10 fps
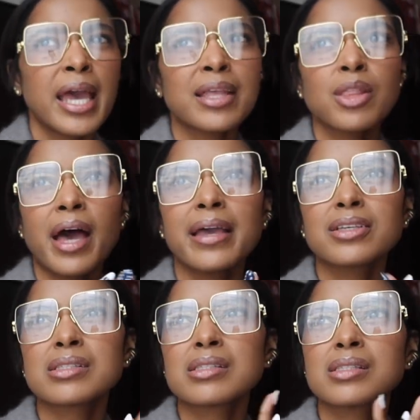and
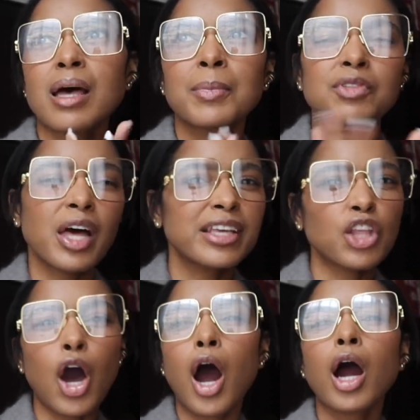like some of like
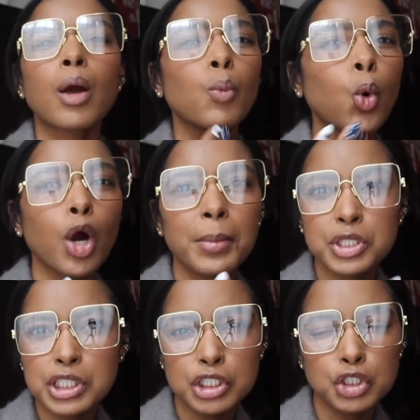the arm warmer
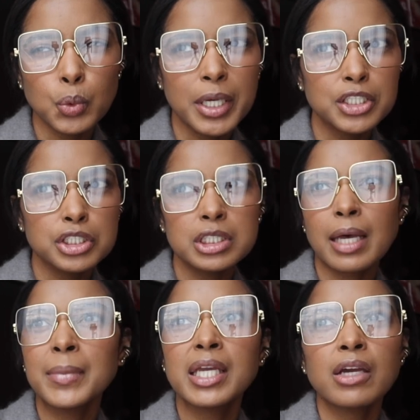situations,
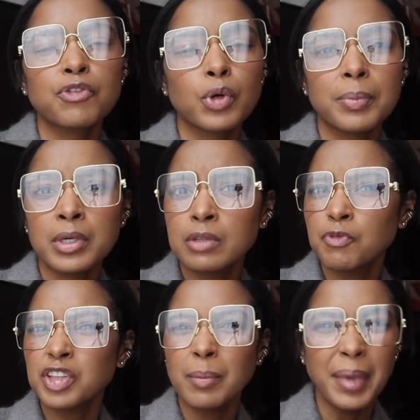I'm here for. But
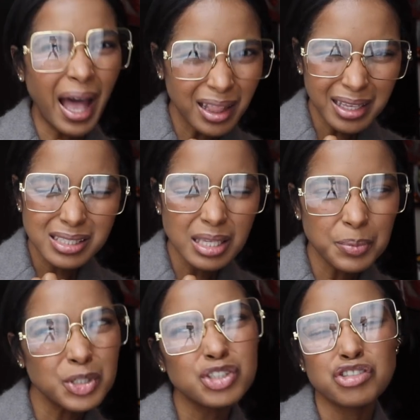for the ballet
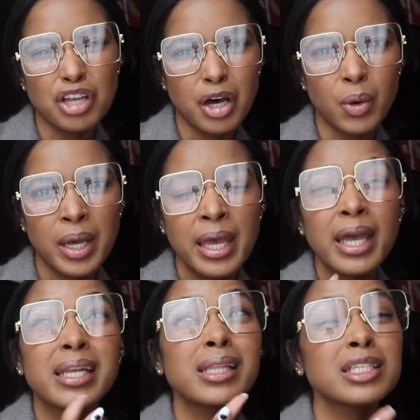slippers, no.
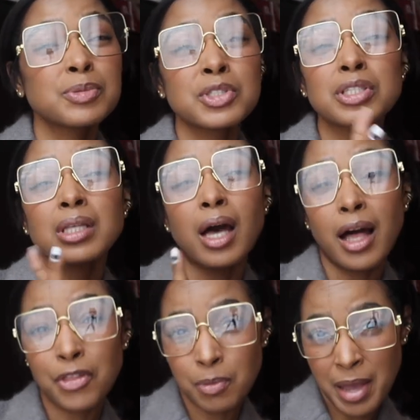And that leads me to the
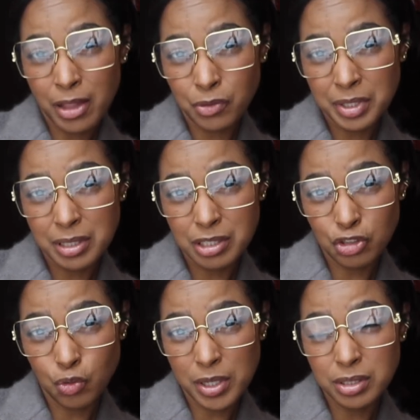other ballerina
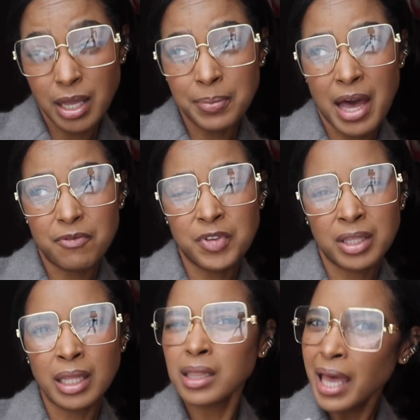situation I'm not
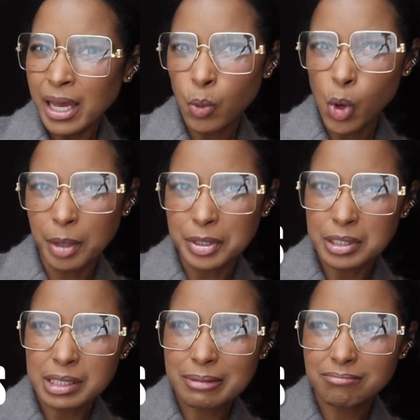feeling: leg
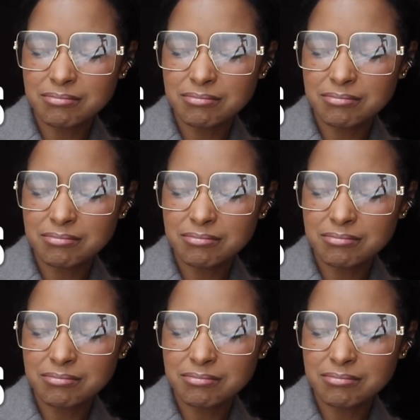warmers.